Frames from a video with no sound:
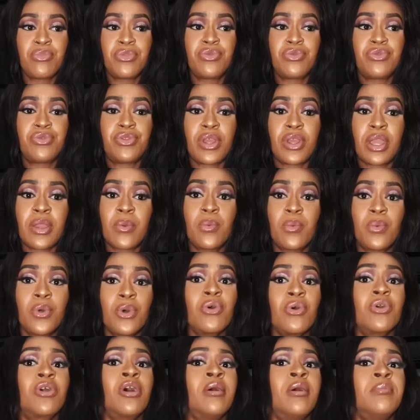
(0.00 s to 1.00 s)
They will
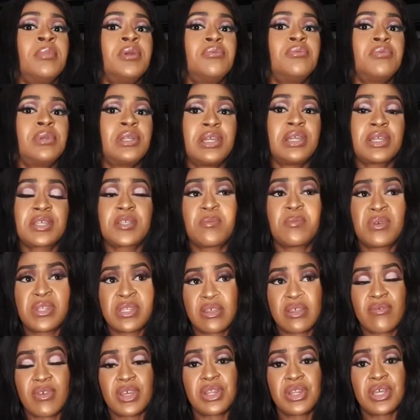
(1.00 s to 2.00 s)
come in really
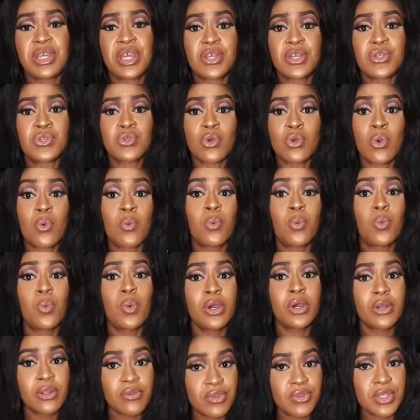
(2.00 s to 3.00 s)
expensive. I think I saw
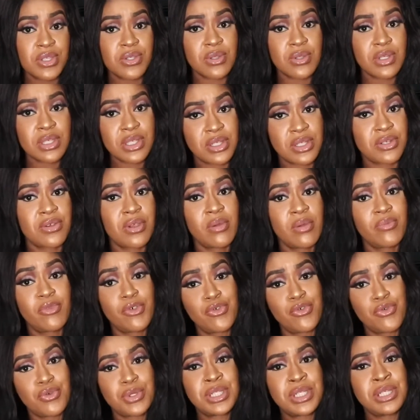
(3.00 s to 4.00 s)
one of these on Instagram for
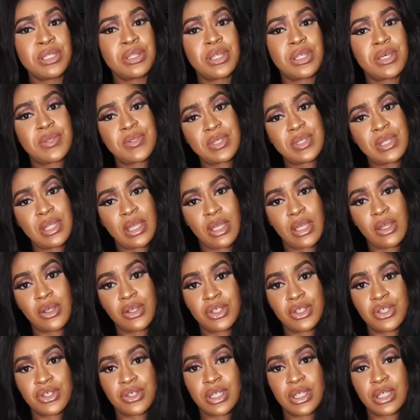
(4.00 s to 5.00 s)

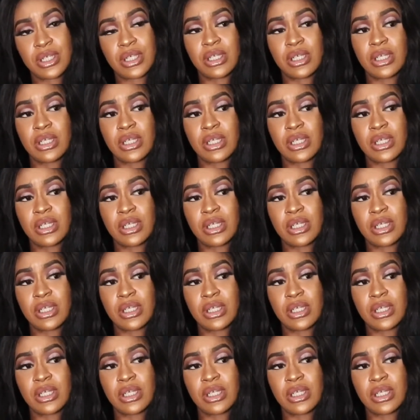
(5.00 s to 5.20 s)
14,800,